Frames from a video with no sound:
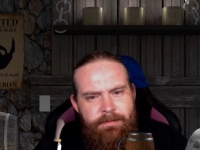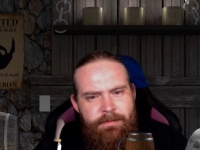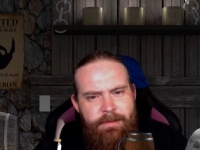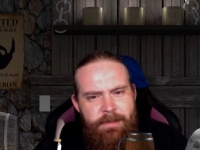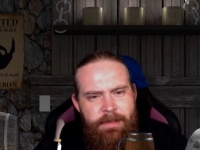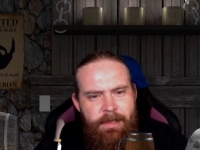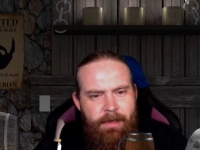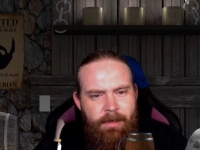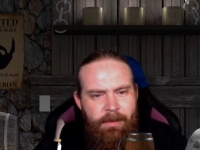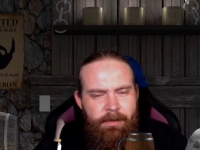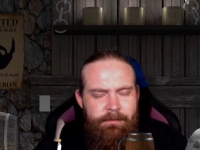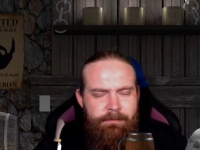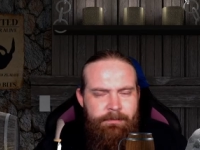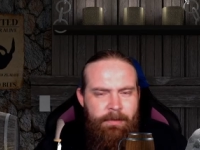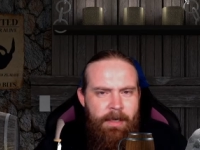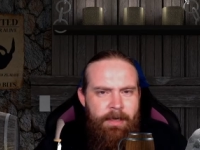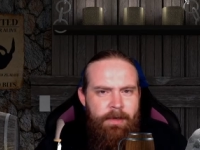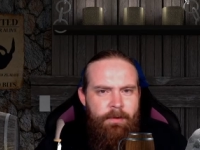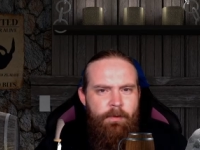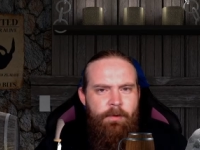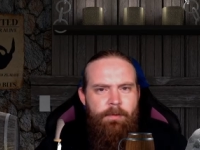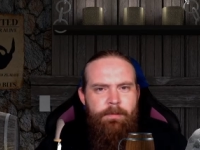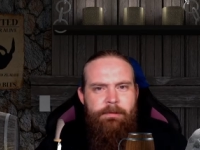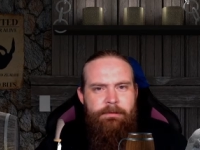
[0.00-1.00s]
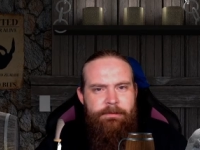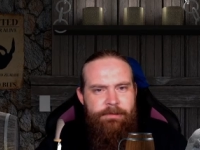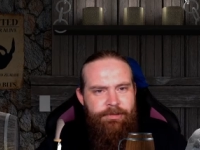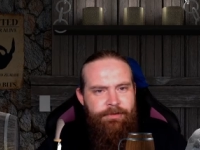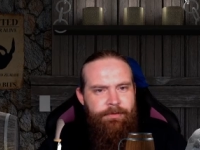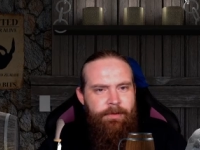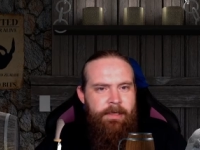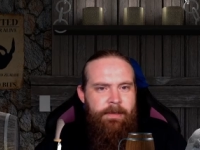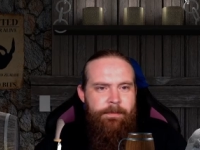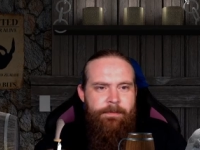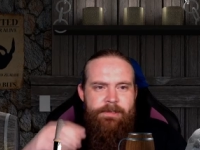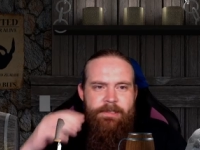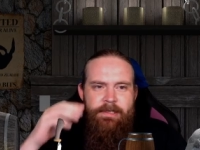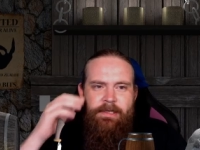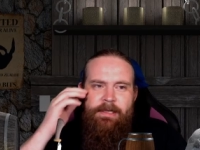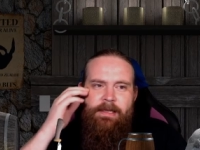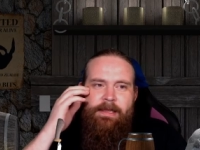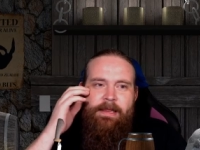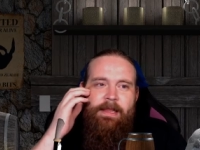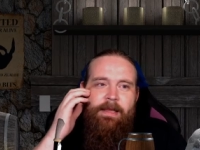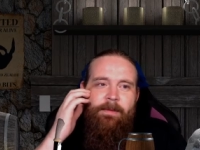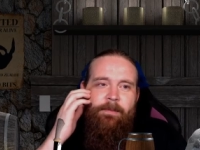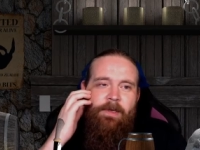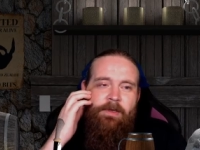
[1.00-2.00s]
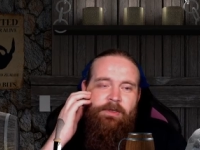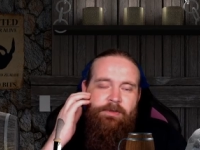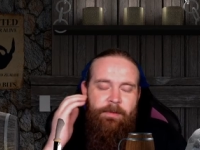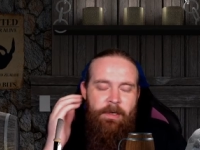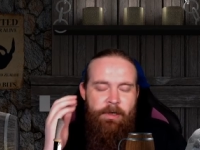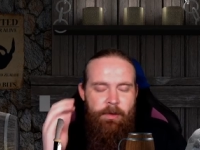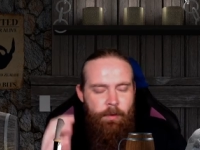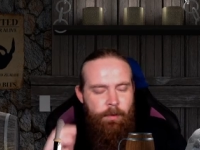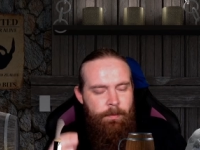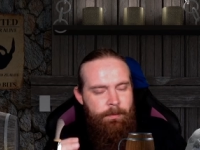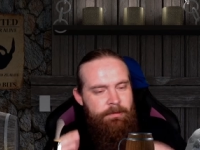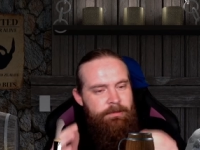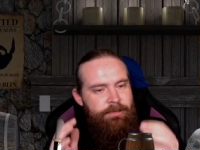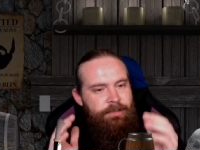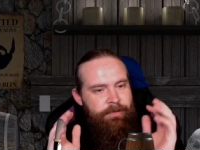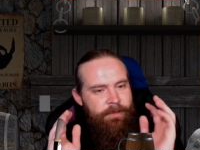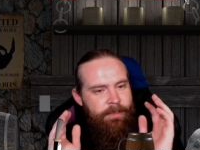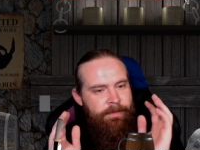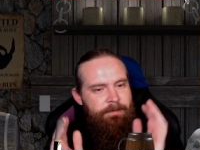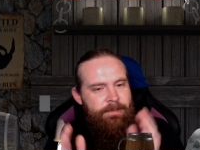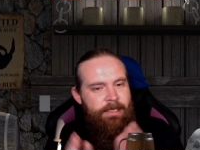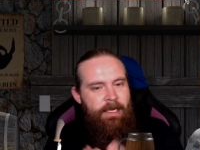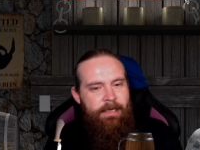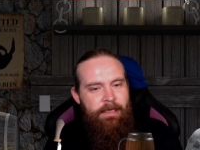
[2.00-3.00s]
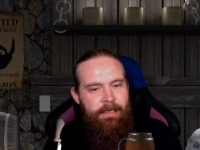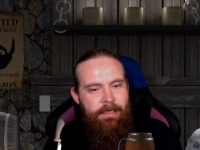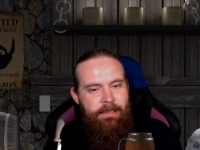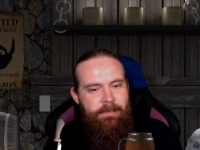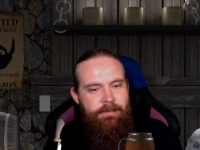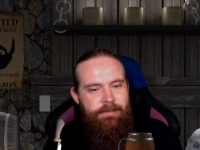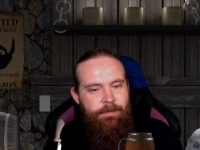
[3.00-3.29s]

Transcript: you know, my normal streams because my normal streams I need